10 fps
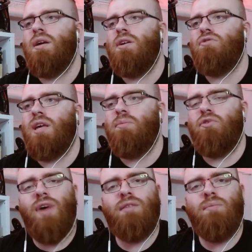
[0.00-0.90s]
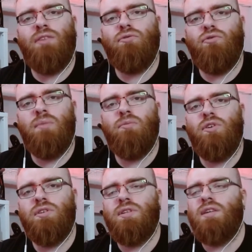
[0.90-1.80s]
So I keep with the right mentor to keep
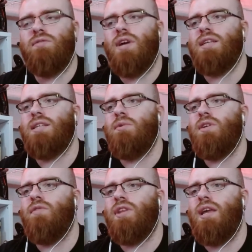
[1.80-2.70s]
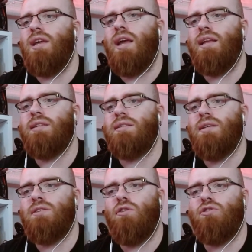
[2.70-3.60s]
doing things you guys almost every day. And yes,
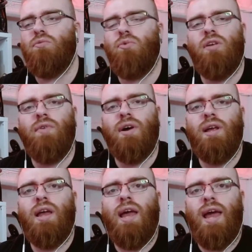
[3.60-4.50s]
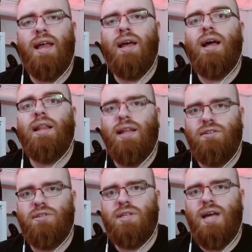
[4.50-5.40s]
as always, hope for having fun. And let's
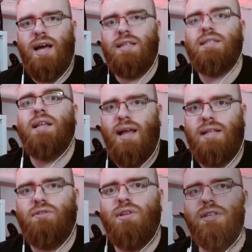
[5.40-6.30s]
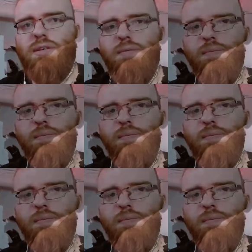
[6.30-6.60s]
do this, guys. Let's do this.